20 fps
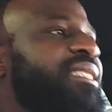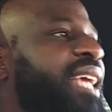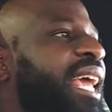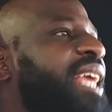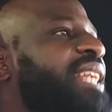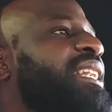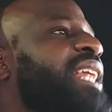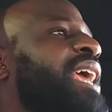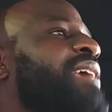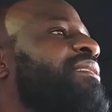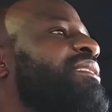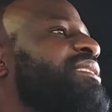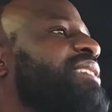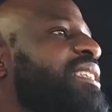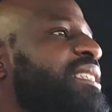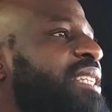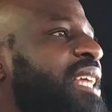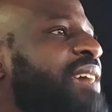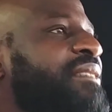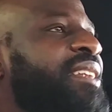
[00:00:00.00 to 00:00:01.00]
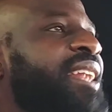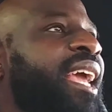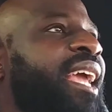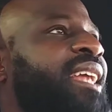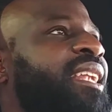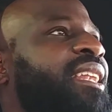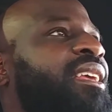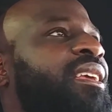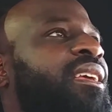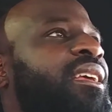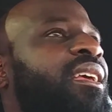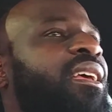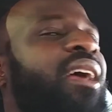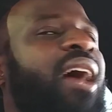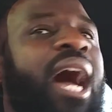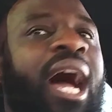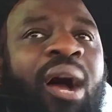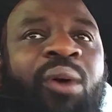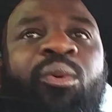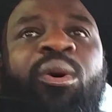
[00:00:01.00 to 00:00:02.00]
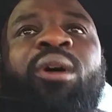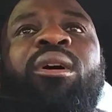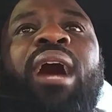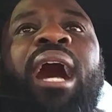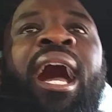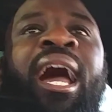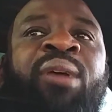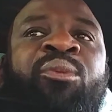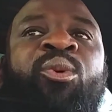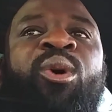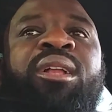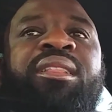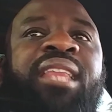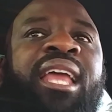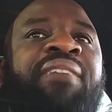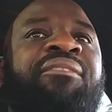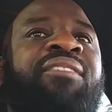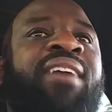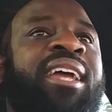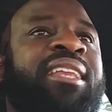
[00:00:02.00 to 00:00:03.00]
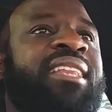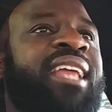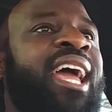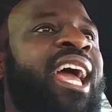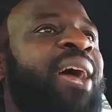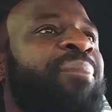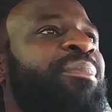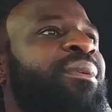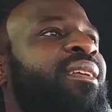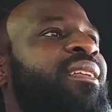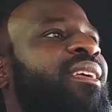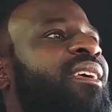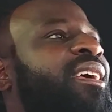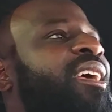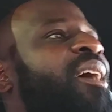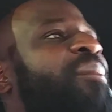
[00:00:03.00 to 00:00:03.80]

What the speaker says: Tank Davis and Devin Haney, I want that fight to happen.